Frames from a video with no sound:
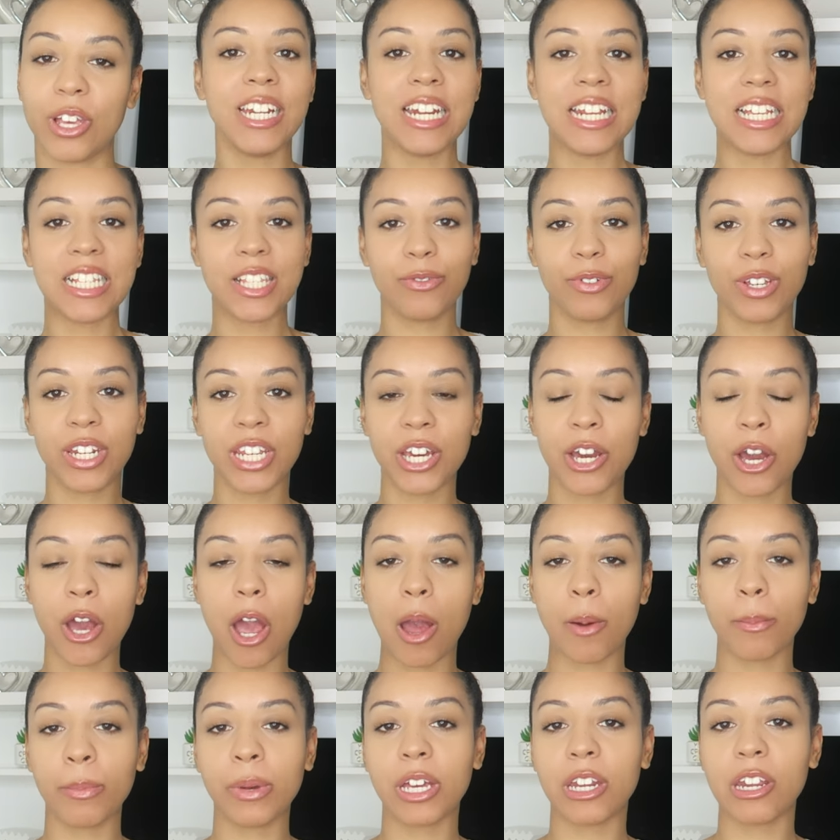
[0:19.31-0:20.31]
In this video,
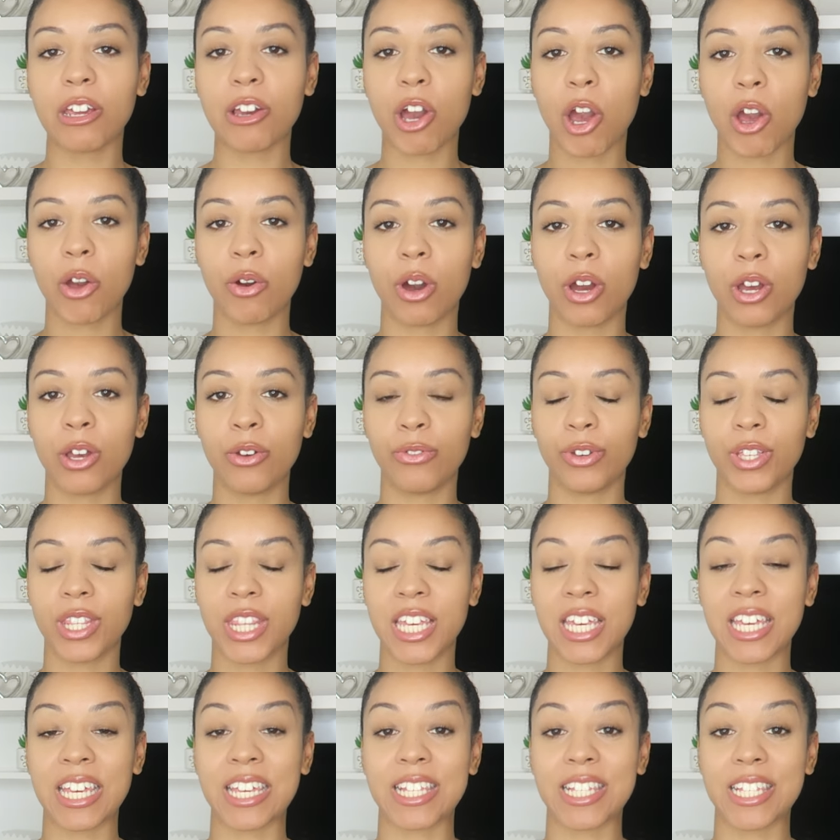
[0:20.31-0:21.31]
I'm gonna go over
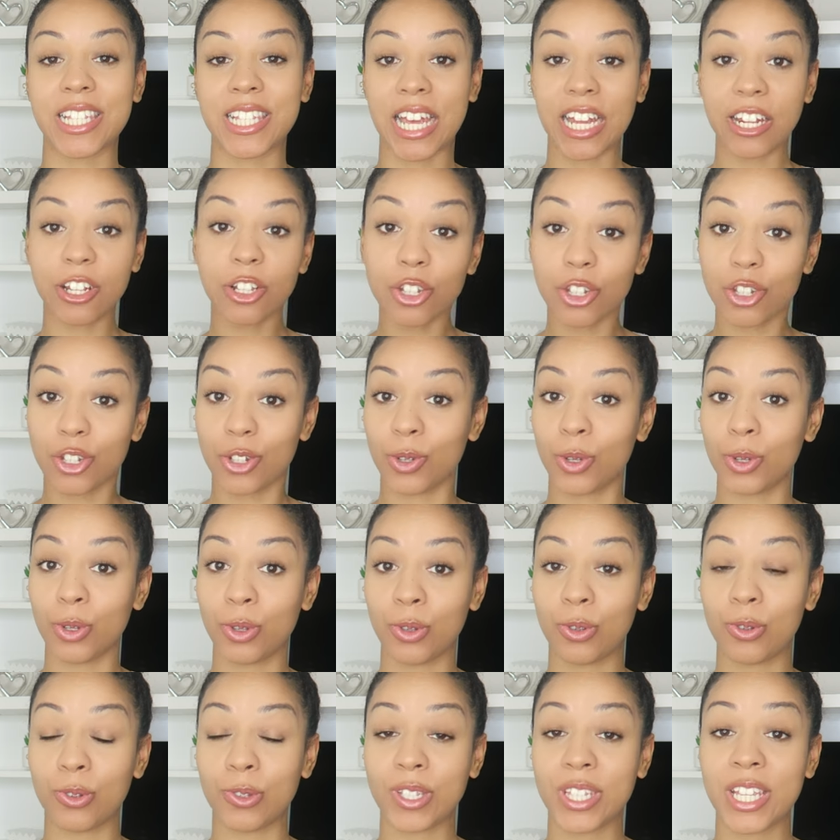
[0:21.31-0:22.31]
the
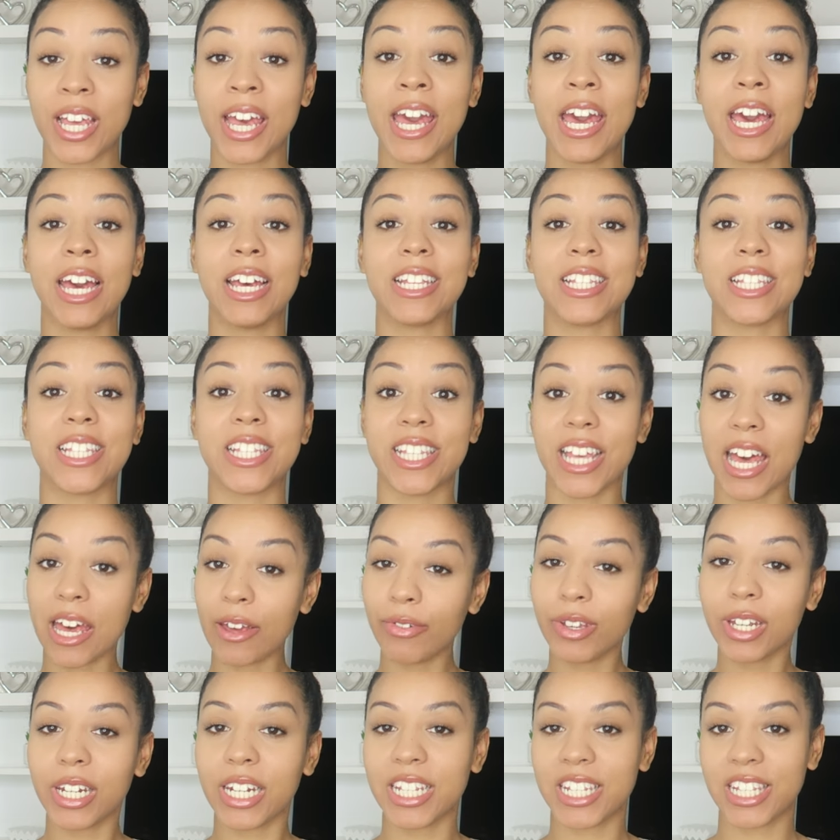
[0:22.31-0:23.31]
essentials
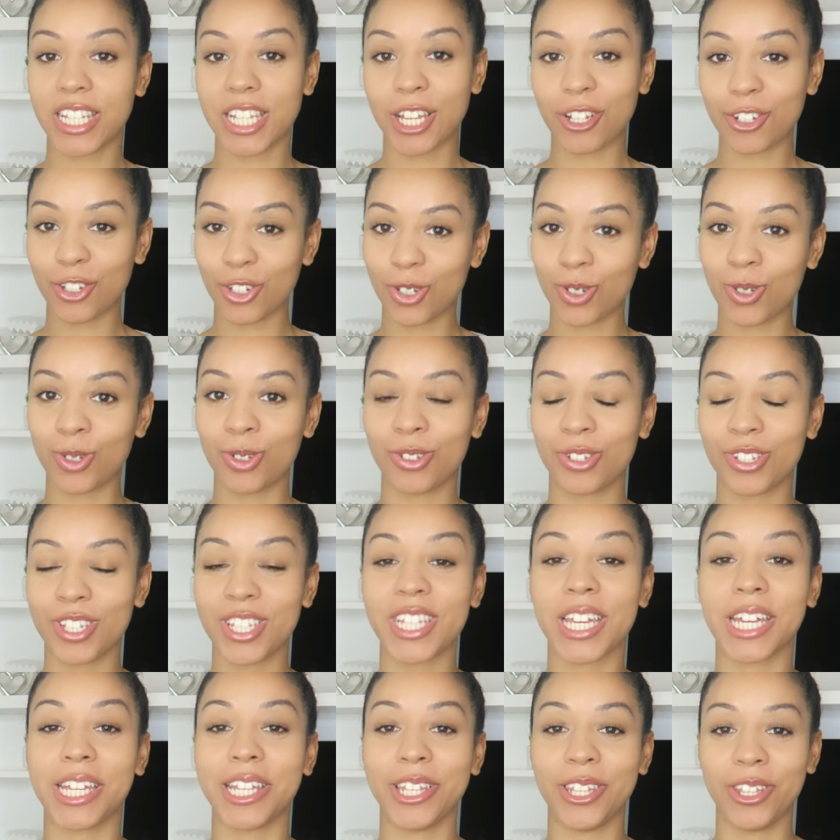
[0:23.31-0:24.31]
seven
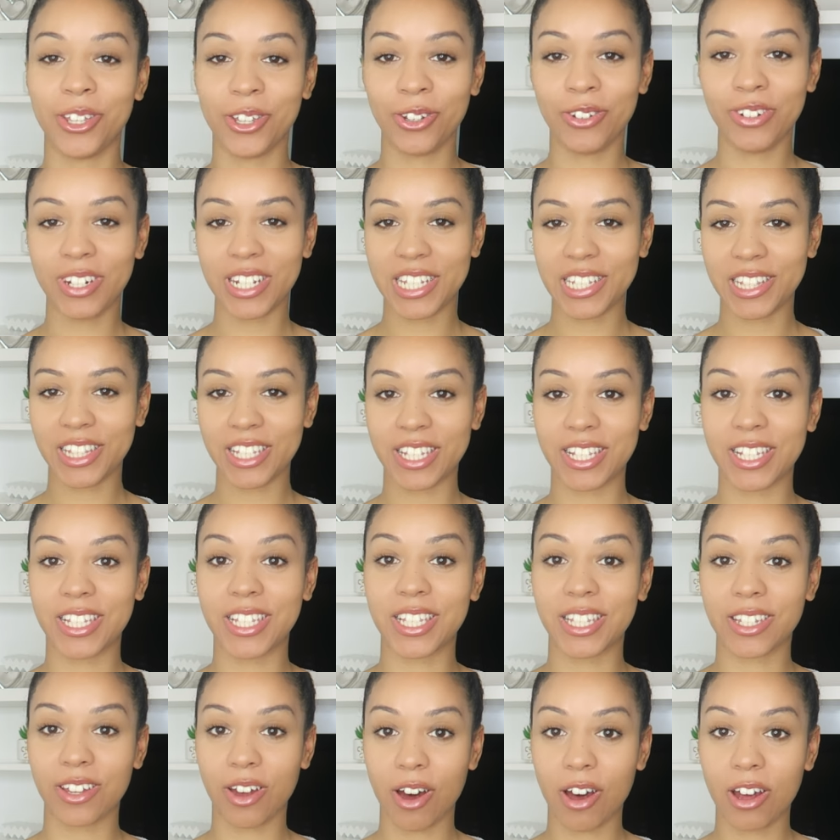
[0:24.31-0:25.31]
essentials that you need to
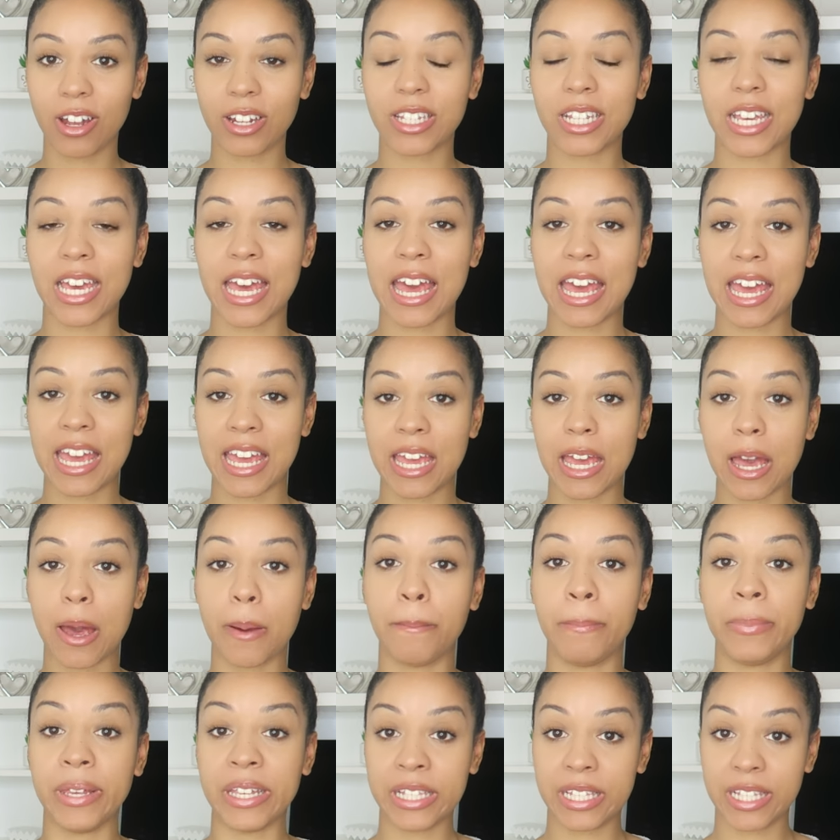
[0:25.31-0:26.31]
start a
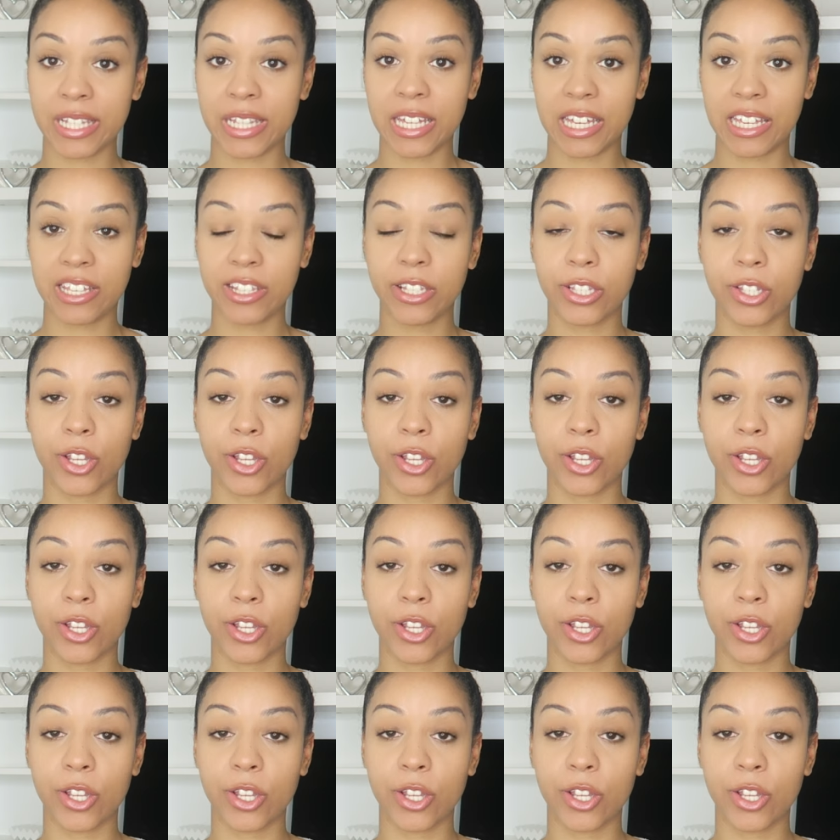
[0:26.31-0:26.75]
business.